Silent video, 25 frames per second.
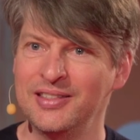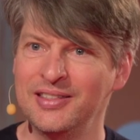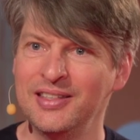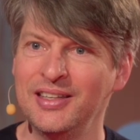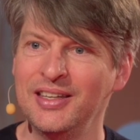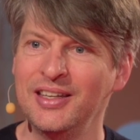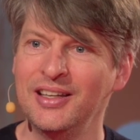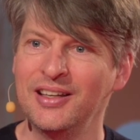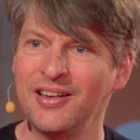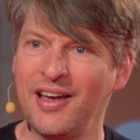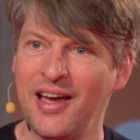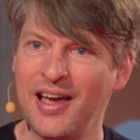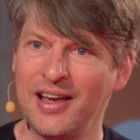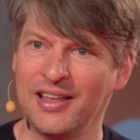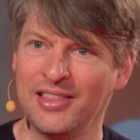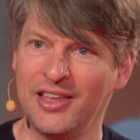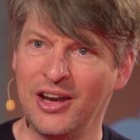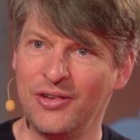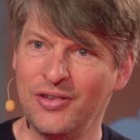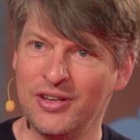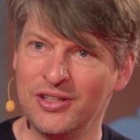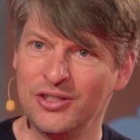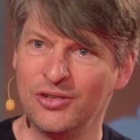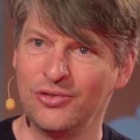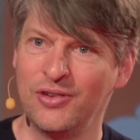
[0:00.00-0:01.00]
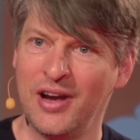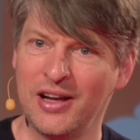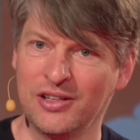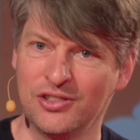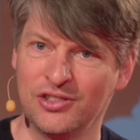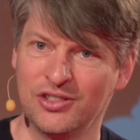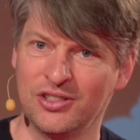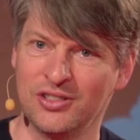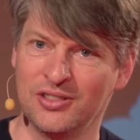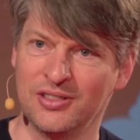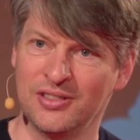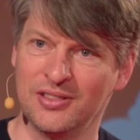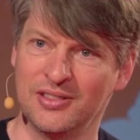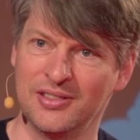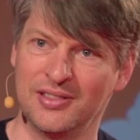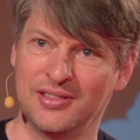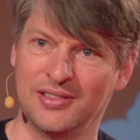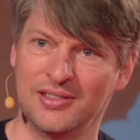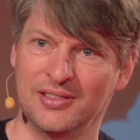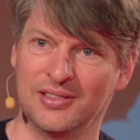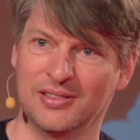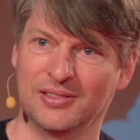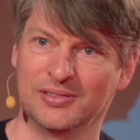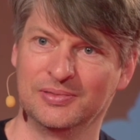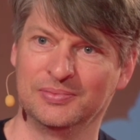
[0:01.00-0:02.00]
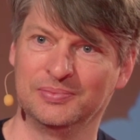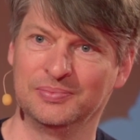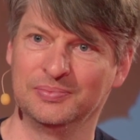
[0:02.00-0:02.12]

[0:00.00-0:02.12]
see like their interactions?